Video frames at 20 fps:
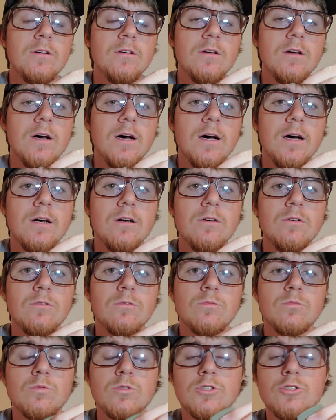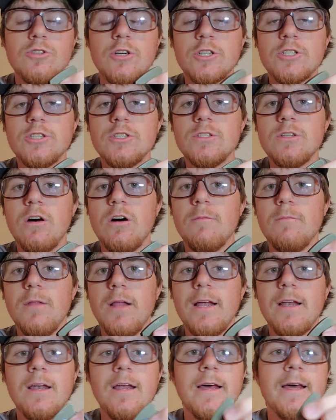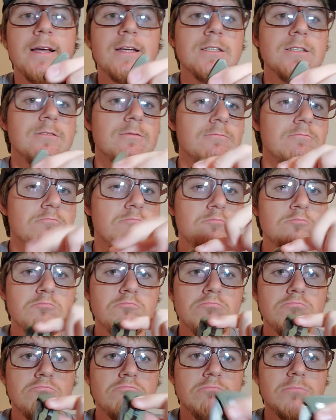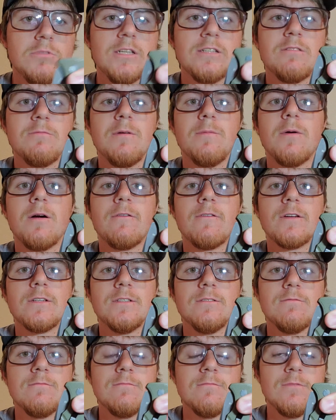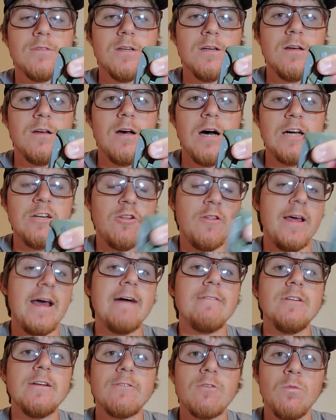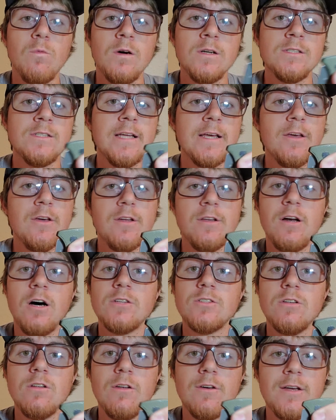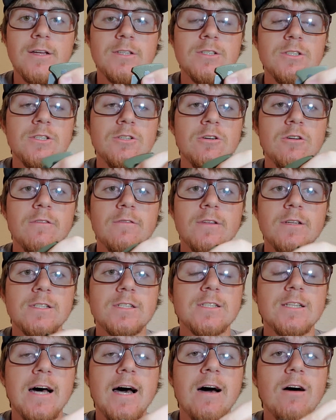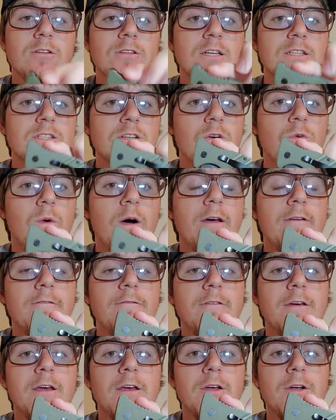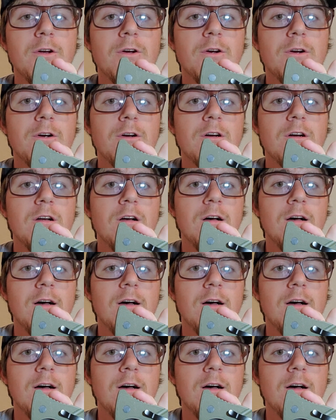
restrictions on blade lengths, this would be perfect. I know they have different ones that you could also look into if the style doesn't quite fit your